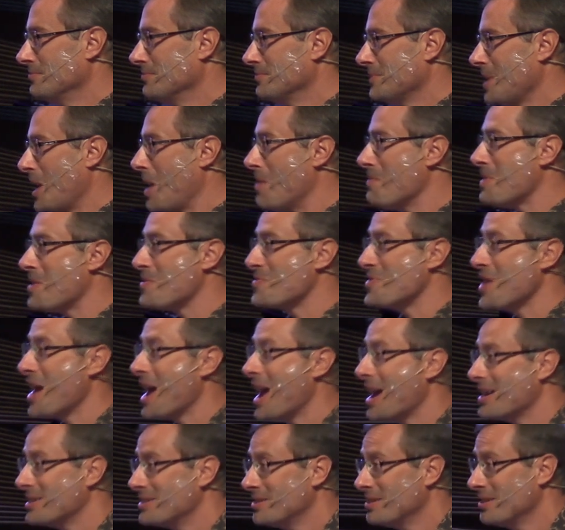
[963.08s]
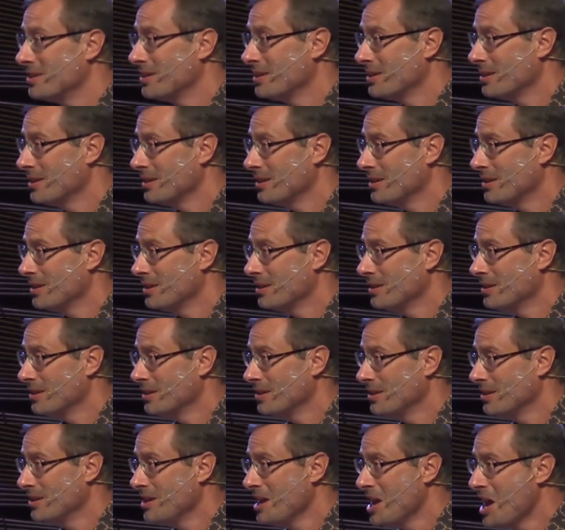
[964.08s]
How about that?
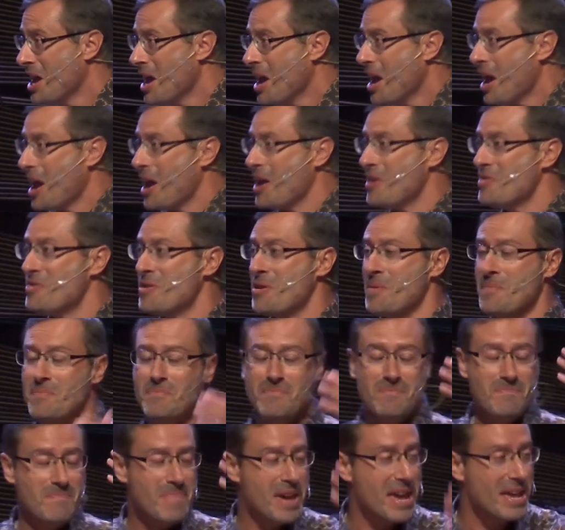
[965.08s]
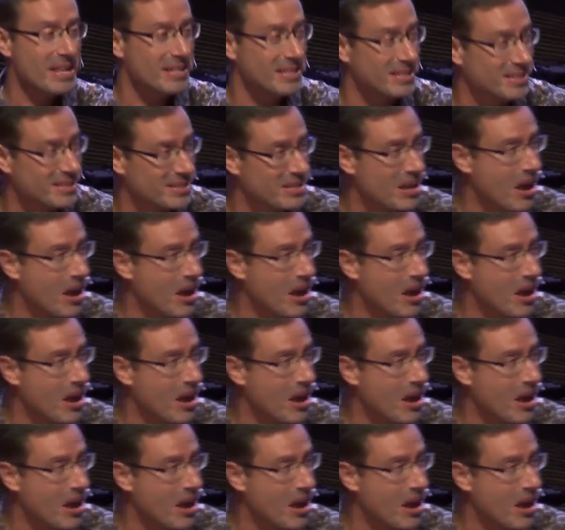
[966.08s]
In the midst